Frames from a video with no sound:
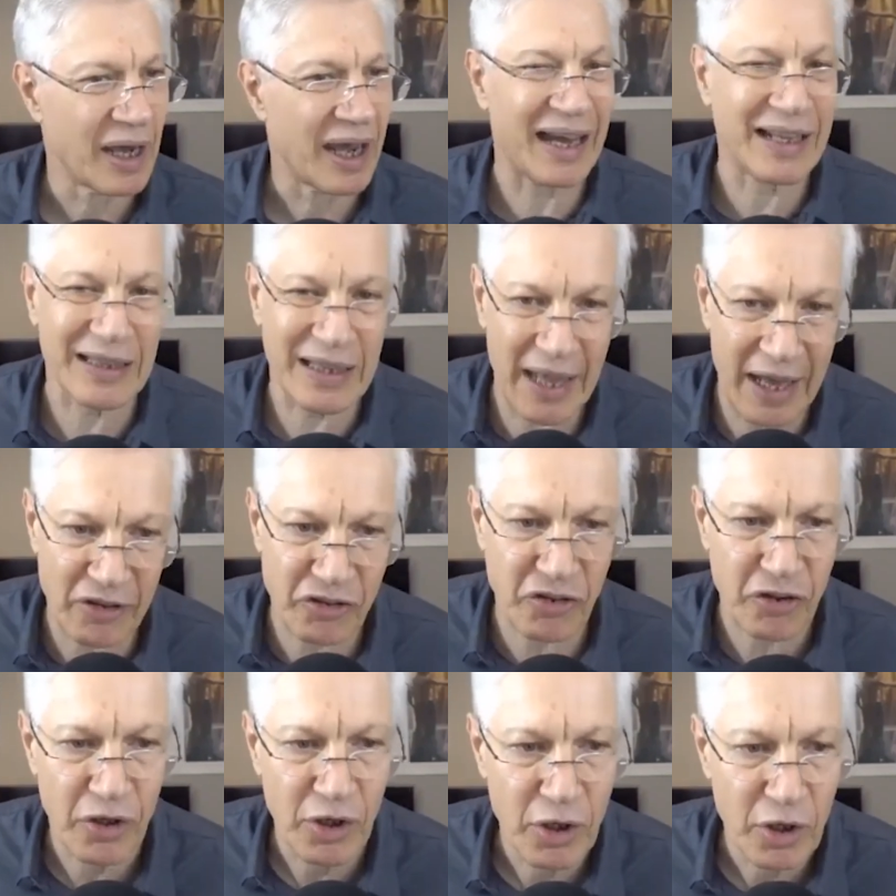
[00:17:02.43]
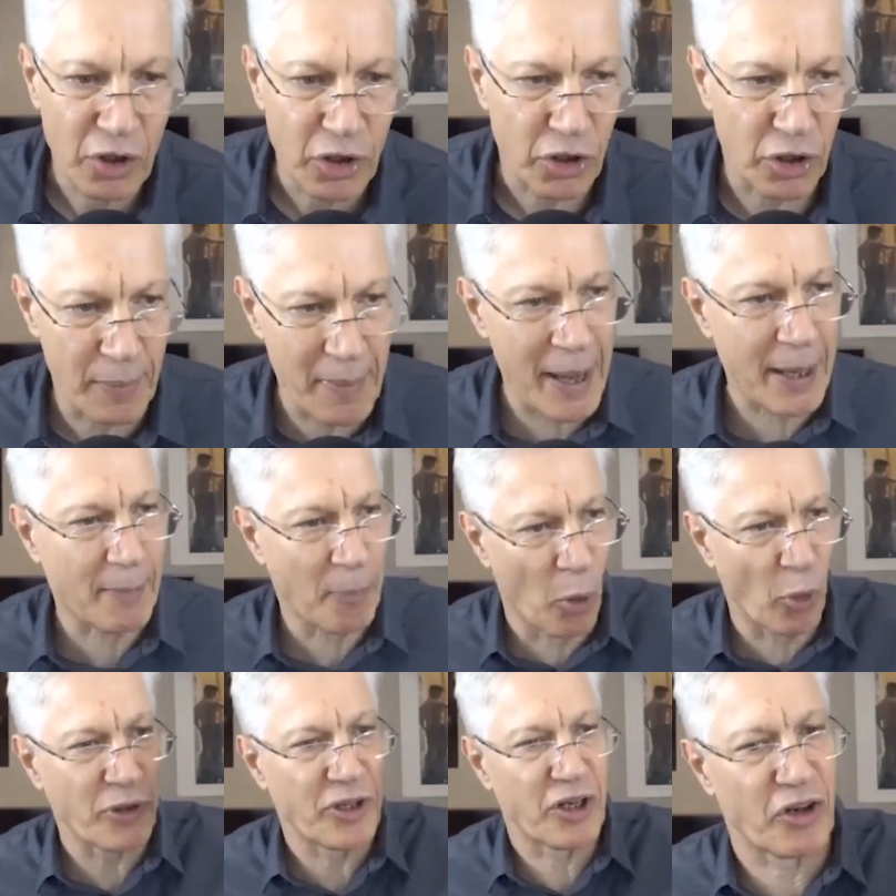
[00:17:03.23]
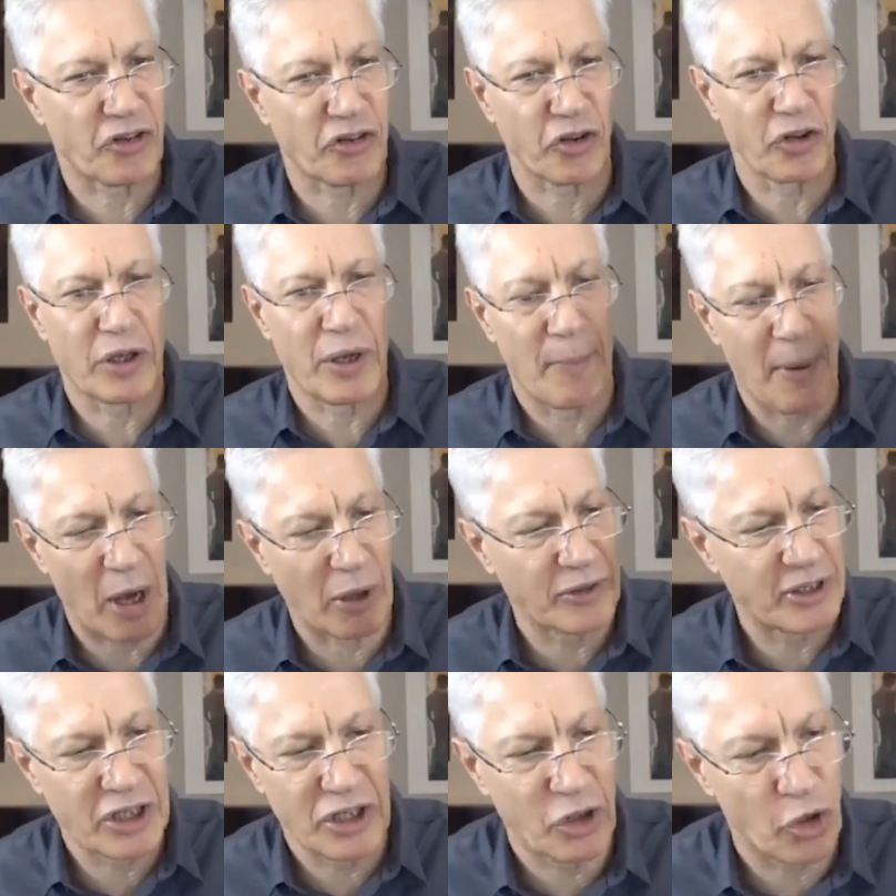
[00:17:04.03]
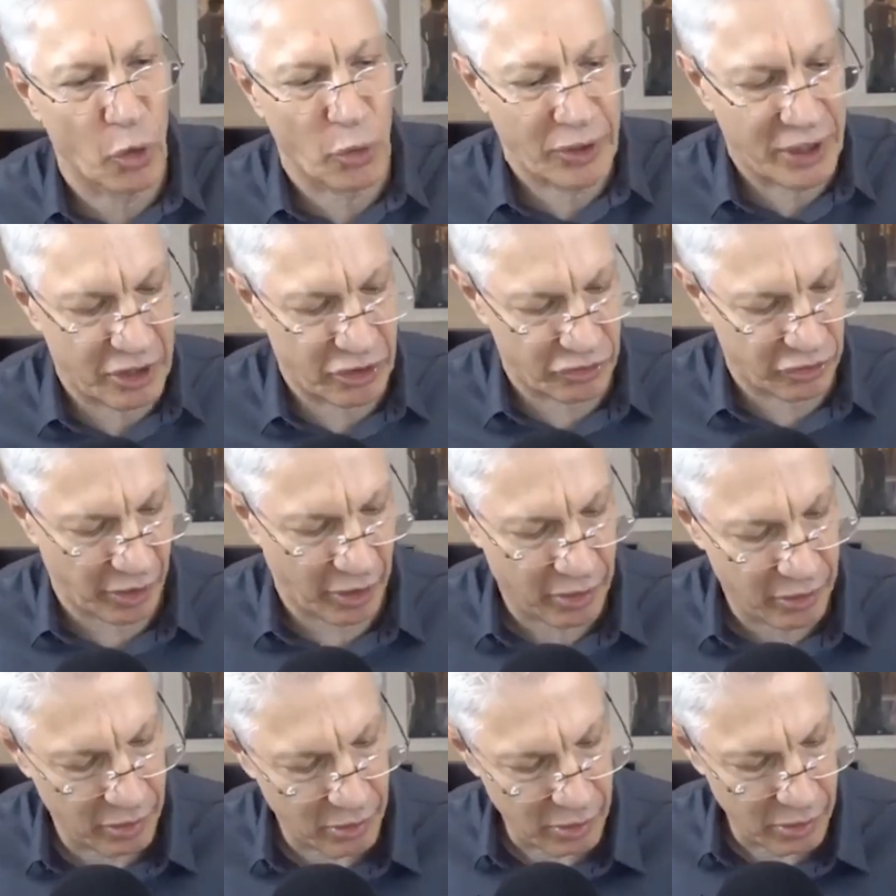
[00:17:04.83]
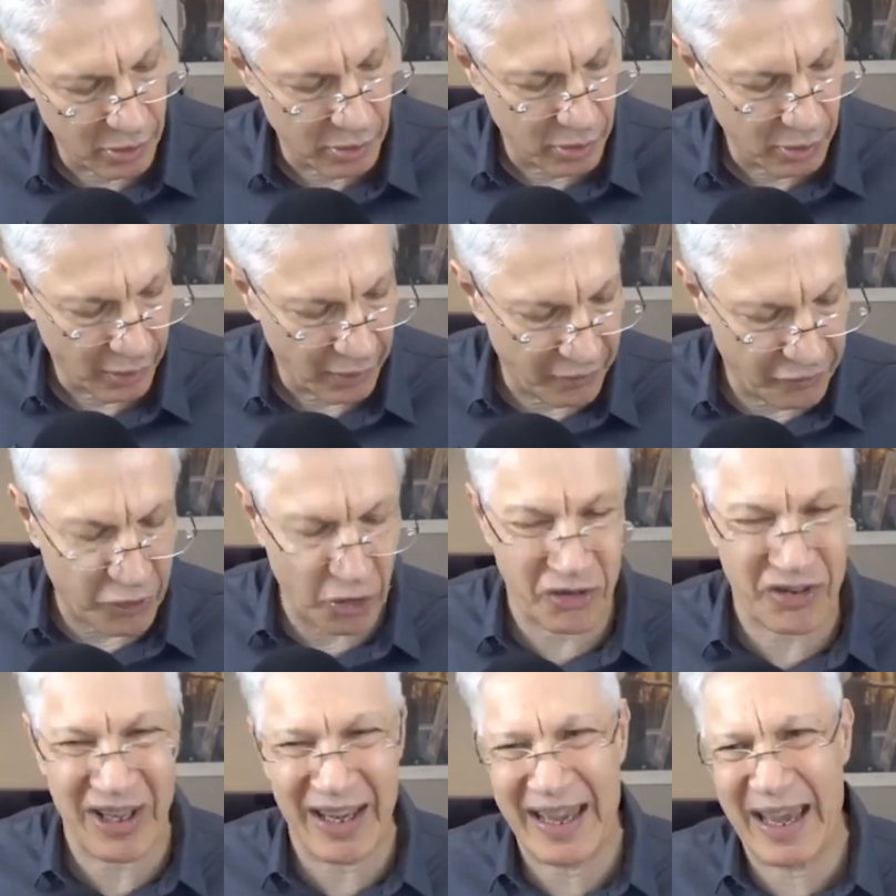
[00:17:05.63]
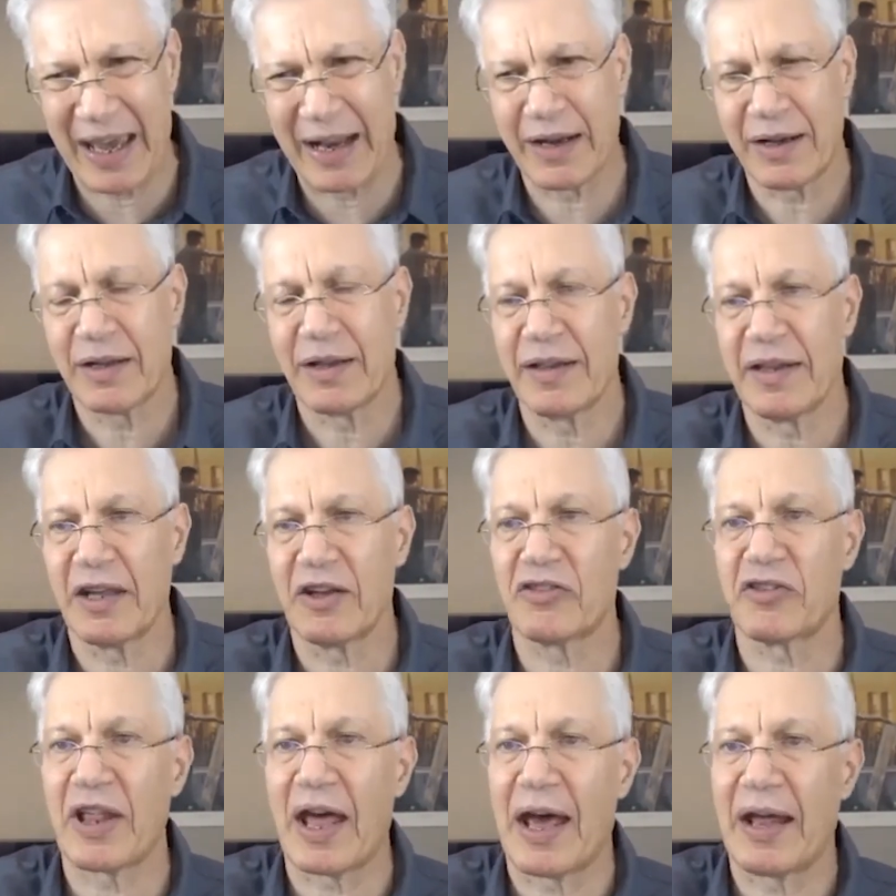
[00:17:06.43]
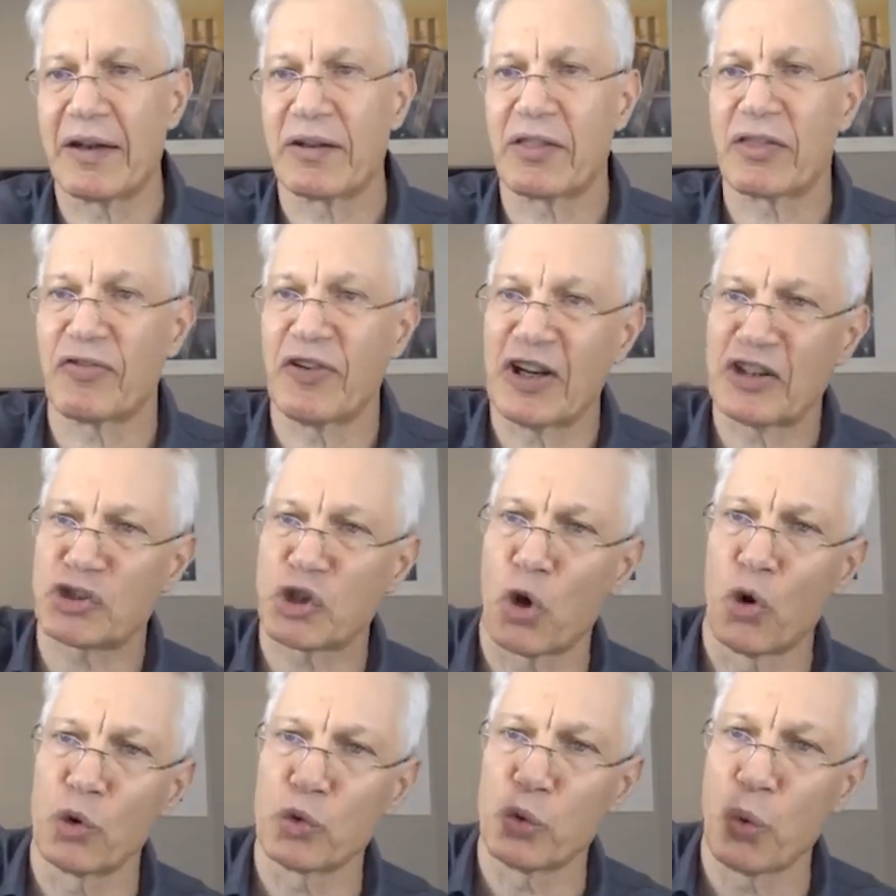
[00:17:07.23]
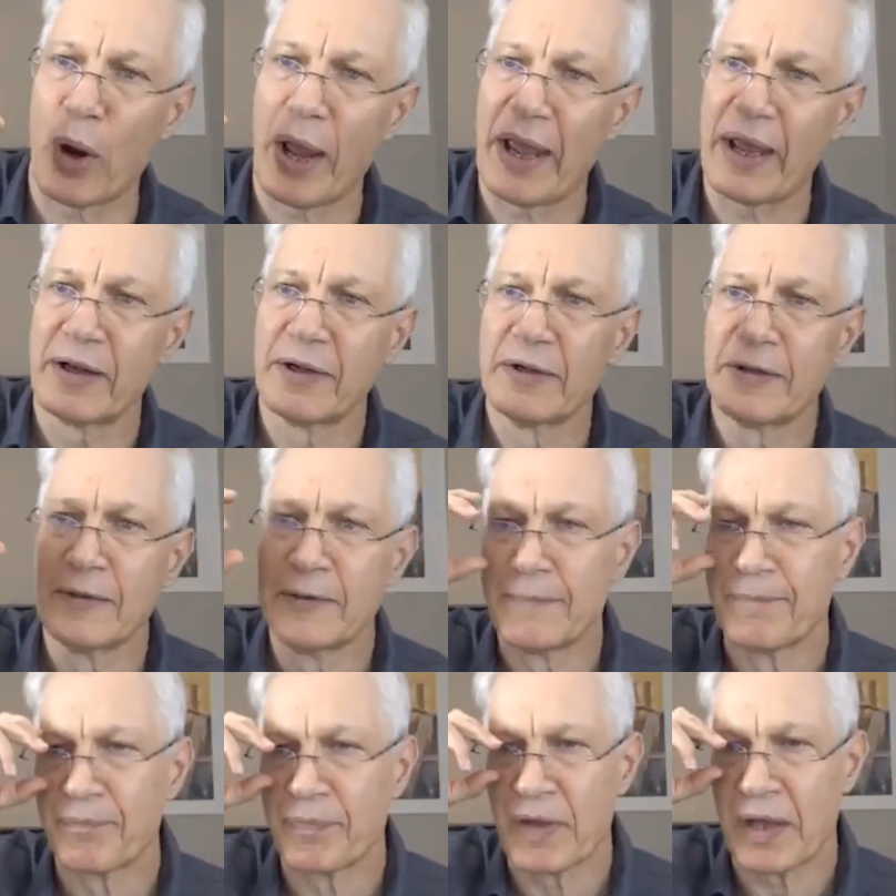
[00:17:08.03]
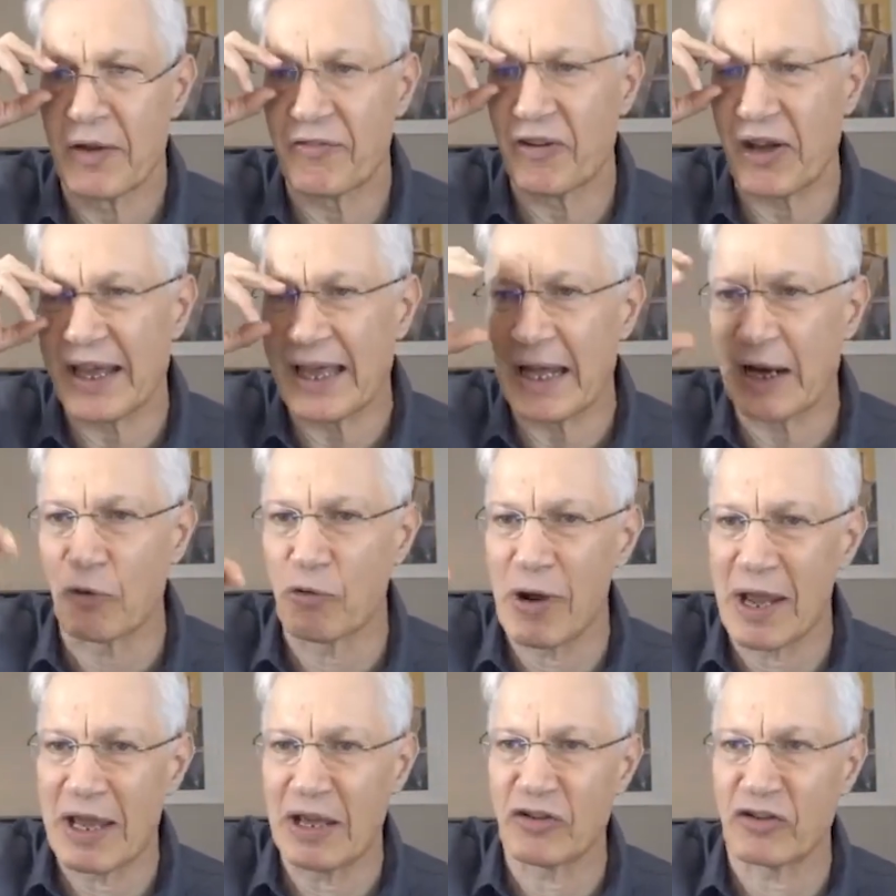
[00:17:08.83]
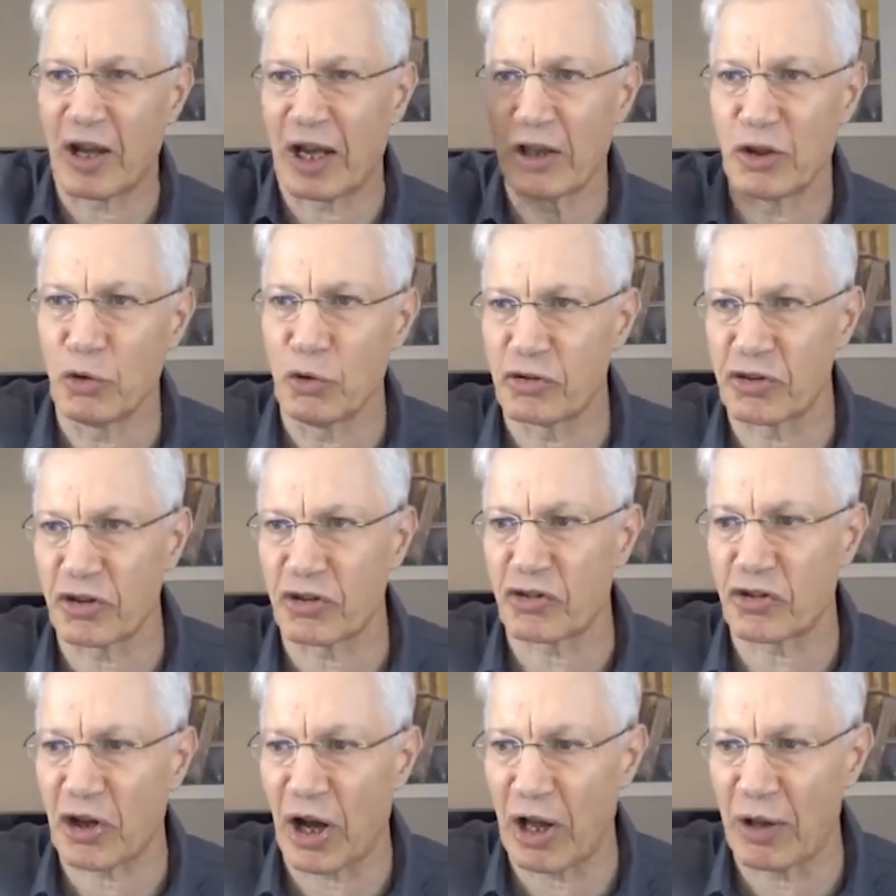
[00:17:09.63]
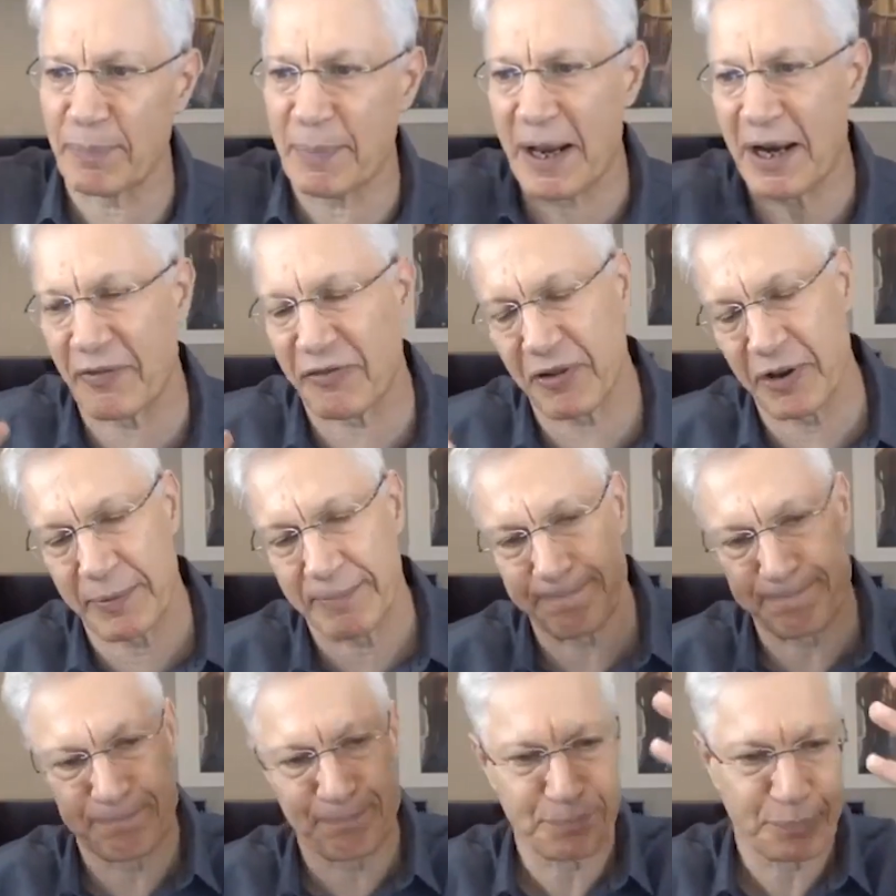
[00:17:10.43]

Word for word: Unless you make more certain amount, then you don't get a check. Of course, again, there's that threshold where if I get a raise, I lose this child benefit.